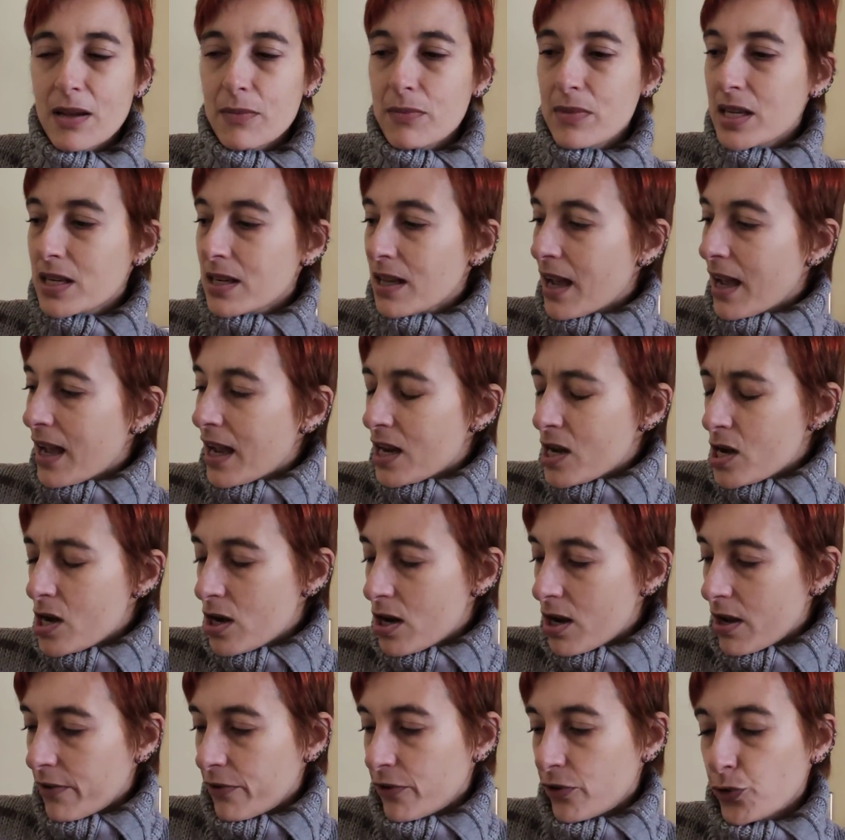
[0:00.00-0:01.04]
I mean, I
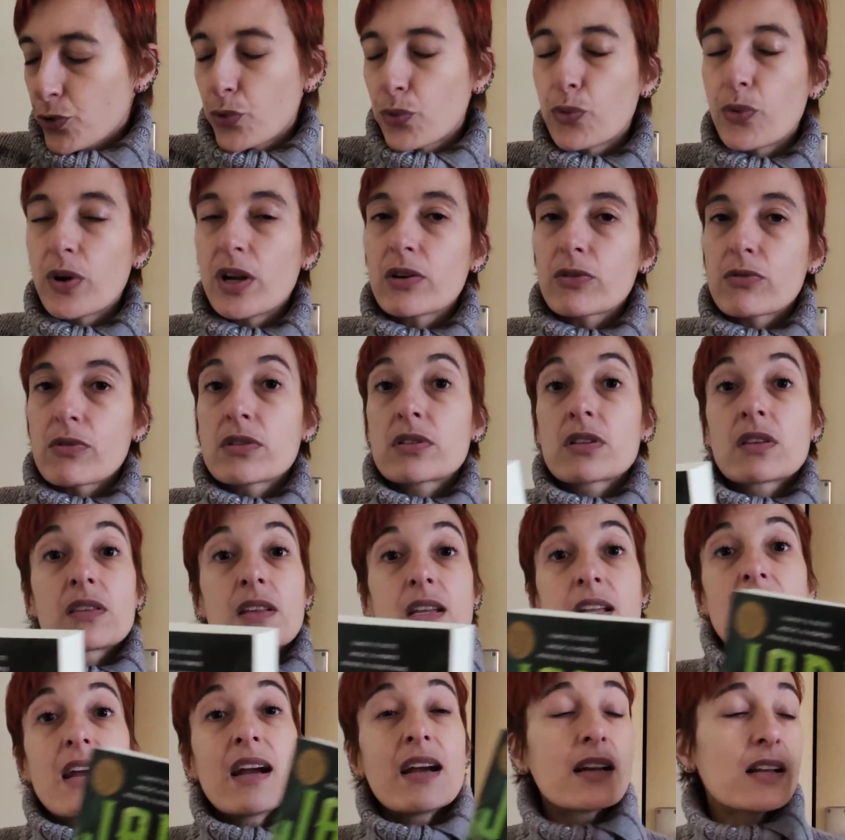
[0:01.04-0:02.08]
love how well-rounded
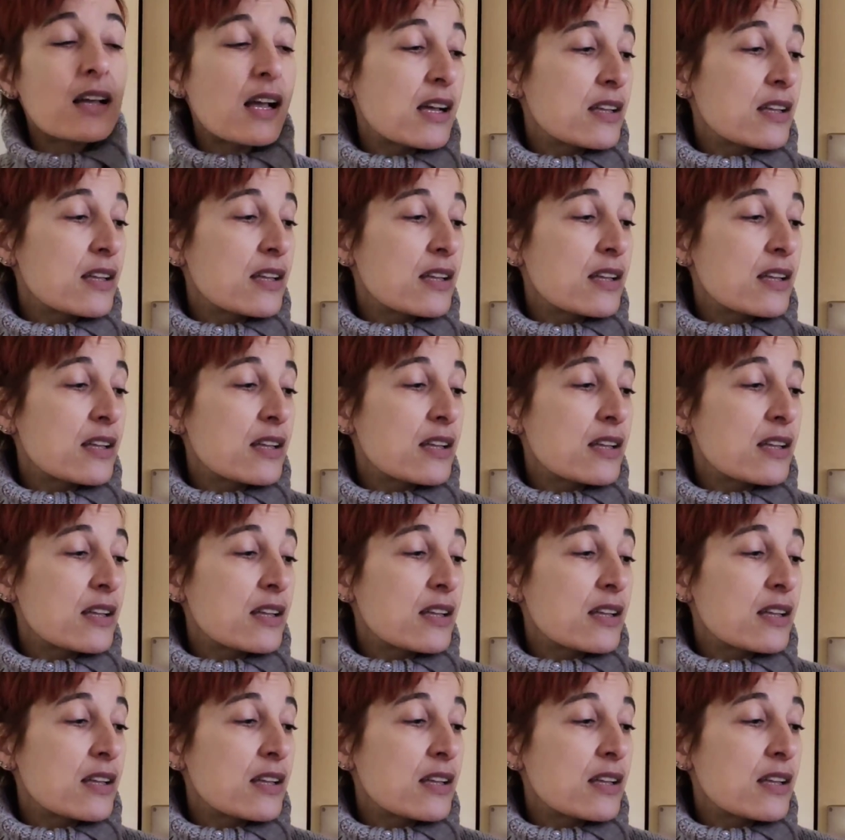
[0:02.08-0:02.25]
they are.